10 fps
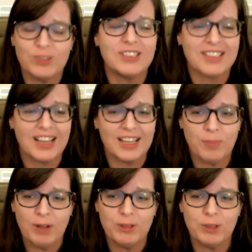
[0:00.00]
decide
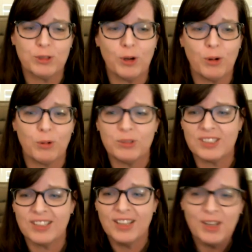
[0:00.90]
about your
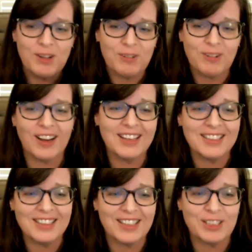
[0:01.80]
toast, right? Like you